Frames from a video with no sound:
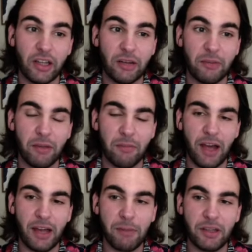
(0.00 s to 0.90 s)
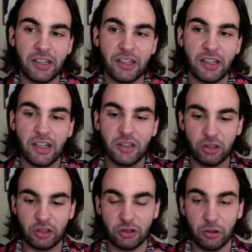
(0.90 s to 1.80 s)
In my opinion,
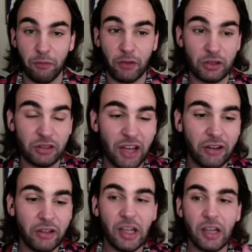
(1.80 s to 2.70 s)
chili is so versatile.